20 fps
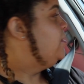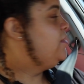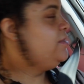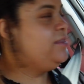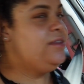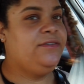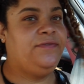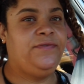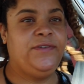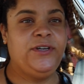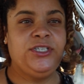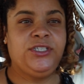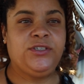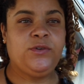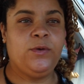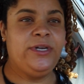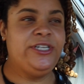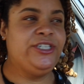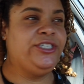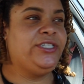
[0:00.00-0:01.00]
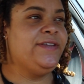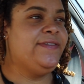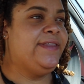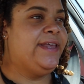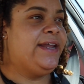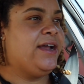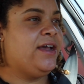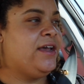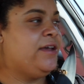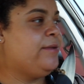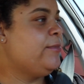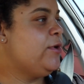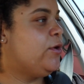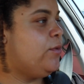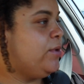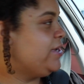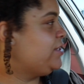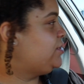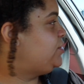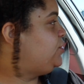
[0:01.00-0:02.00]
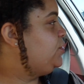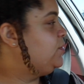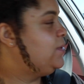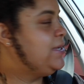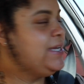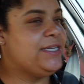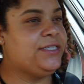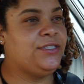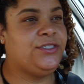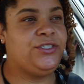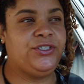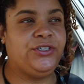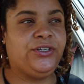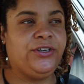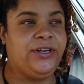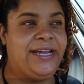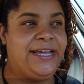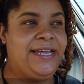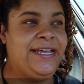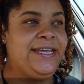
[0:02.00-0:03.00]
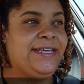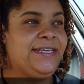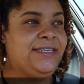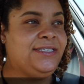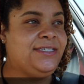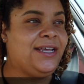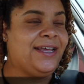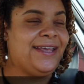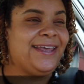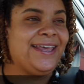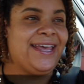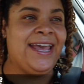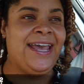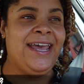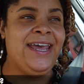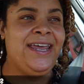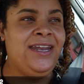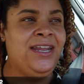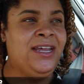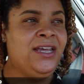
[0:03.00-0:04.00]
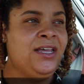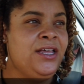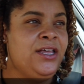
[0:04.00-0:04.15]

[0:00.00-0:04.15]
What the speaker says: the first question that I'm going to answer is, can